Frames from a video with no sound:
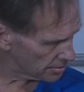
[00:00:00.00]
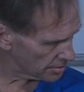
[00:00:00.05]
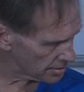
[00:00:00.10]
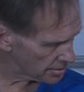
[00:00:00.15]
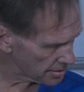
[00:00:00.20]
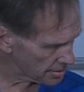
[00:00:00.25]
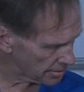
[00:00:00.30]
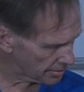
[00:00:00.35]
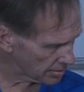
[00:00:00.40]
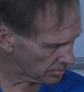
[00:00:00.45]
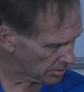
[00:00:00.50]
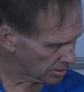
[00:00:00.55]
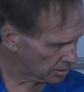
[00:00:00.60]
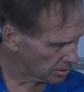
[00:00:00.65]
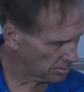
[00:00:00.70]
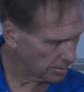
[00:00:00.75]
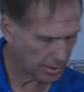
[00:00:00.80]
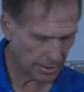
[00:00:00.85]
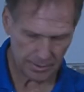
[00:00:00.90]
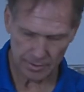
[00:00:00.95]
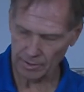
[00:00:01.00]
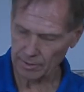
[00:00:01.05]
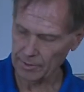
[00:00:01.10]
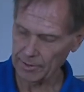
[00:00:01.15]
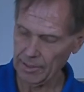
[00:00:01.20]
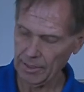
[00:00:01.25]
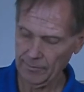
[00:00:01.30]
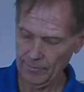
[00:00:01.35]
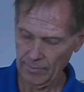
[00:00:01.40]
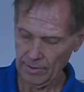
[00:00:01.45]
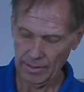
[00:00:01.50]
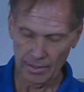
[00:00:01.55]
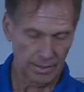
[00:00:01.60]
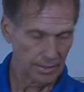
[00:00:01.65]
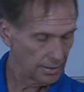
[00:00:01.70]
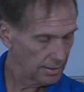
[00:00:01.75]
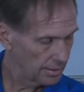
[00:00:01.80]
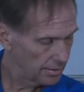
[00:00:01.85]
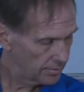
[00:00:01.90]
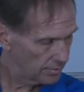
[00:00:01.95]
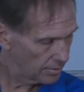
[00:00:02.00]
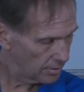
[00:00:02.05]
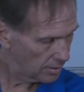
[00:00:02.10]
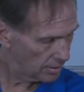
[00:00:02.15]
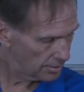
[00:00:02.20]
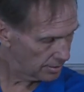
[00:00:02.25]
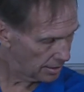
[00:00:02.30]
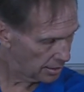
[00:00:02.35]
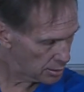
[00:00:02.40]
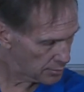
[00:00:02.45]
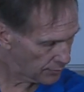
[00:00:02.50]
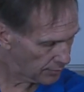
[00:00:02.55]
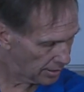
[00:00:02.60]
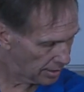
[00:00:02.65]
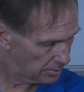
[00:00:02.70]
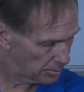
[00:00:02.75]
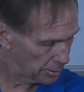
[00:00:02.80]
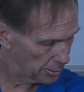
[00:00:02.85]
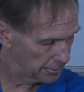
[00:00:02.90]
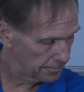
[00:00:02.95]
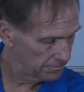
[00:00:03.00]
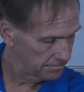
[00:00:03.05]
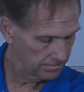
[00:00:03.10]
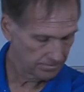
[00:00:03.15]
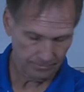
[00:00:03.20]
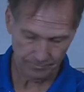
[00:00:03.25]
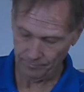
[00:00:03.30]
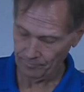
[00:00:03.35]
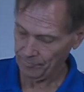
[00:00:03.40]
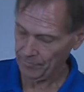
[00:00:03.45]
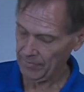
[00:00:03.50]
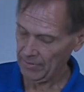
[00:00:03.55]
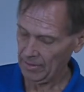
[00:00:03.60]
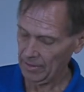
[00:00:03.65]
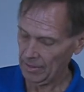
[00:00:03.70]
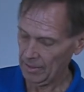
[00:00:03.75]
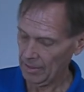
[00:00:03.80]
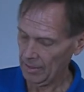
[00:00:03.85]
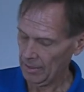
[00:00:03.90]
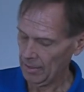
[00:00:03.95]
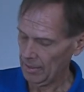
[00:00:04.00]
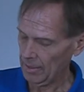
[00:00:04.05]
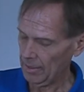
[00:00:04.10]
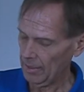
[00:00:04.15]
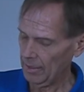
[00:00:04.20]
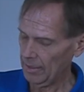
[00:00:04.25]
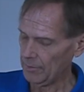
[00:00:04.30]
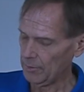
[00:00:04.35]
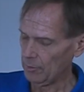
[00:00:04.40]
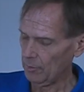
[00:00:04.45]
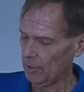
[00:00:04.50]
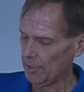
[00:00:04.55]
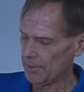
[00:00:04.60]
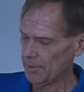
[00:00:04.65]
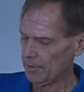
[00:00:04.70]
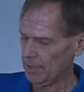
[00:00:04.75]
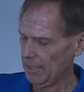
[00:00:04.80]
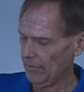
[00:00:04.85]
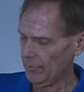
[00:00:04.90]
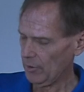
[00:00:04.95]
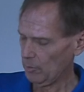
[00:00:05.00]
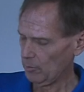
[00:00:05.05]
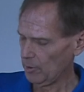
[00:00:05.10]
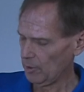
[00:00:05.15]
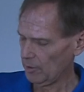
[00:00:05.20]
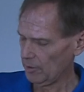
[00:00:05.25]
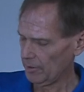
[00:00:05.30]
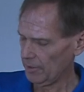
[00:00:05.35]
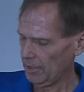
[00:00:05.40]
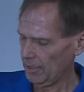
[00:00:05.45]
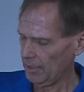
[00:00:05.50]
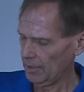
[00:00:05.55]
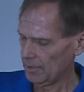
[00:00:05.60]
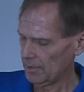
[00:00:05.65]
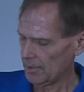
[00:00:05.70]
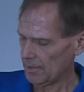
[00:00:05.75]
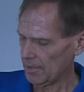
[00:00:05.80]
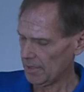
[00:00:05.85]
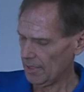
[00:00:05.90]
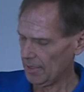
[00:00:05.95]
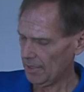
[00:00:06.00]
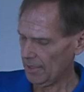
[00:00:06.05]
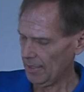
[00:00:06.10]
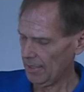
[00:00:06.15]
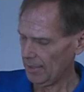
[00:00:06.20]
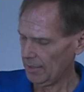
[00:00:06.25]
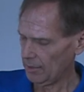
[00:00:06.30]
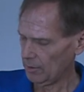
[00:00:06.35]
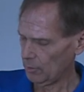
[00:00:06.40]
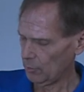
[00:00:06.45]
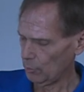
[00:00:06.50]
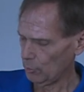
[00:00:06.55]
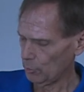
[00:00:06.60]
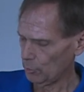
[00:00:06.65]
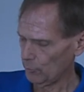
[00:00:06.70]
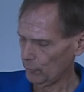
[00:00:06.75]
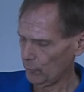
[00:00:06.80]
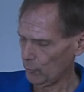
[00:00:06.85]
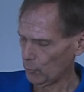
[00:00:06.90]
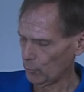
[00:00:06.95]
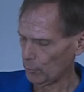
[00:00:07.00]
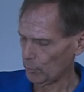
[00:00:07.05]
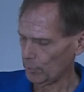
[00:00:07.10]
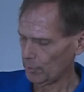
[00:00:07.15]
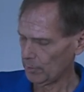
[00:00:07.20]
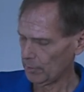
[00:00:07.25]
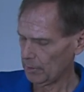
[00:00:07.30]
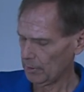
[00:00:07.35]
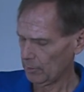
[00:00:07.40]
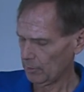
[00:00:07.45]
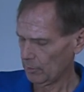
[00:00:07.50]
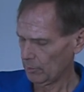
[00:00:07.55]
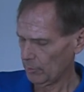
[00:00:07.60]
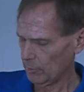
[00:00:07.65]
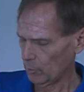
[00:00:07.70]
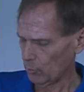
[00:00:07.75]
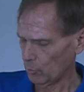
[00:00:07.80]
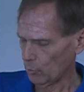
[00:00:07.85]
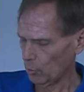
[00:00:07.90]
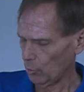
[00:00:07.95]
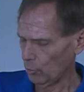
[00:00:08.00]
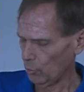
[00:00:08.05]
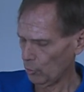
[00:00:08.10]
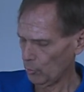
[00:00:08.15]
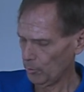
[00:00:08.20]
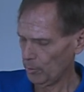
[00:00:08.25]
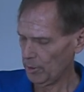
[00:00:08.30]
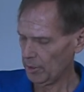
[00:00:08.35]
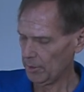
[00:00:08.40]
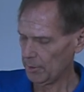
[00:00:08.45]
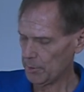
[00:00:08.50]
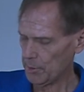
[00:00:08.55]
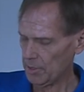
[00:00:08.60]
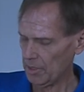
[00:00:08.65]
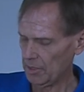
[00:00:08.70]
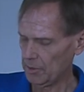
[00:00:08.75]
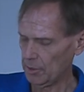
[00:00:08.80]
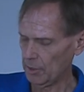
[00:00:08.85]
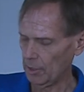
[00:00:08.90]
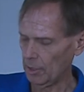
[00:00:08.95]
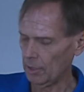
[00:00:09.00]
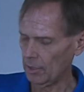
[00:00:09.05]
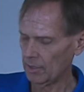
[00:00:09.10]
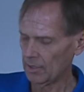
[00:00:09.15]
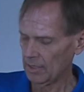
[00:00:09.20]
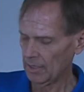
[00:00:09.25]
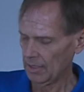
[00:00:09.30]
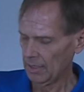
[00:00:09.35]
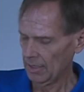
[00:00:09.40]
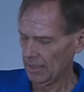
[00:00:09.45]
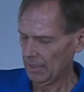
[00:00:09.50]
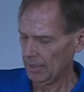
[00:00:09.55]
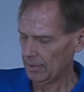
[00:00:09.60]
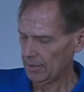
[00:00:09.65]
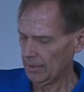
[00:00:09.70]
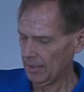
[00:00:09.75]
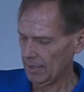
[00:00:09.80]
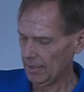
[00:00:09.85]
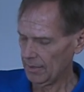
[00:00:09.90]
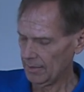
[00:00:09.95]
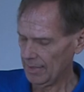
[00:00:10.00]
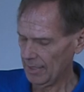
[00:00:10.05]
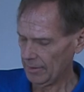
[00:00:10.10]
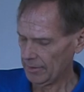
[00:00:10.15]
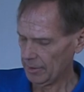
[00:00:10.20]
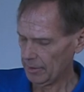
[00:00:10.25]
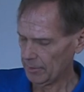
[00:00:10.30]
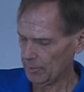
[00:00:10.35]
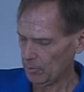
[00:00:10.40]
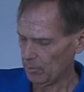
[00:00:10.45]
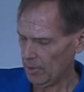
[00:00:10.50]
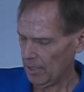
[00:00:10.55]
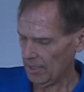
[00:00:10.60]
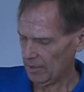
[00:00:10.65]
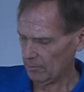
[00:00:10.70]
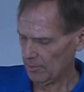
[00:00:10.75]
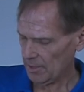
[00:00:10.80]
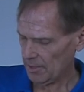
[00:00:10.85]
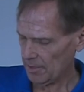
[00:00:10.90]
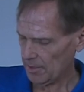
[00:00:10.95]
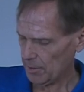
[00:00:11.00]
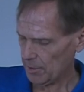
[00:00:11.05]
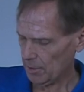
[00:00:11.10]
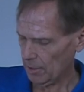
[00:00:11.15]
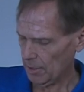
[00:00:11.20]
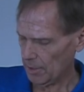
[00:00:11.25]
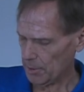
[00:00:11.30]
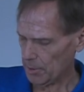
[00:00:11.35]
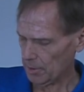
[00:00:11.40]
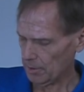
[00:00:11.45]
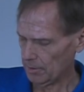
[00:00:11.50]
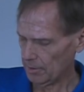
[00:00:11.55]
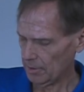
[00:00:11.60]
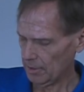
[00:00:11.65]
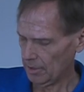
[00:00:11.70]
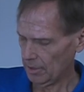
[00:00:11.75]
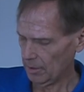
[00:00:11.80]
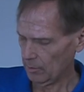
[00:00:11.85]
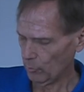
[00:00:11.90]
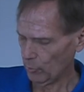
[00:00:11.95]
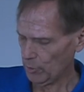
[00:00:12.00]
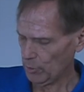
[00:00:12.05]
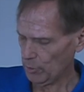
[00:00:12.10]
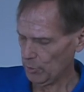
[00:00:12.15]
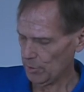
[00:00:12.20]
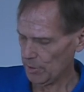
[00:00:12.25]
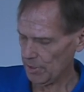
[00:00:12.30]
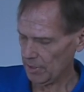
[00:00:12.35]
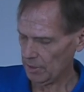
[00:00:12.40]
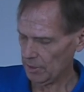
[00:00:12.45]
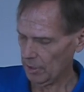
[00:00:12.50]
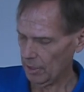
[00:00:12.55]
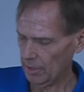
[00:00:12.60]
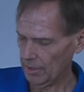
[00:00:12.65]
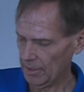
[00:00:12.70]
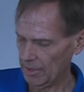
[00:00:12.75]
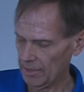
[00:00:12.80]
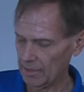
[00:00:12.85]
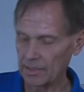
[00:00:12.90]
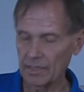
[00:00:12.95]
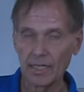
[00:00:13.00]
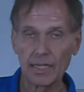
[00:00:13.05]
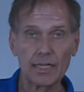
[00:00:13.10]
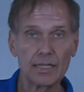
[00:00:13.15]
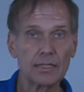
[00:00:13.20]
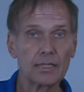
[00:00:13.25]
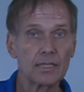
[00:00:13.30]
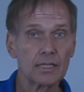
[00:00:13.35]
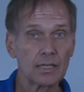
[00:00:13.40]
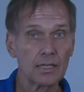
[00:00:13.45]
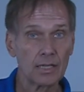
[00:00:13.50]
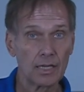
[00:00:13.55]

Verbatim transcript: to set them independently in each flight mode. And you also have the ability to set heading hold for the roll, pitch, and yaw. Again, down here at the bottom it says caution. Um, when using yaw heading gain,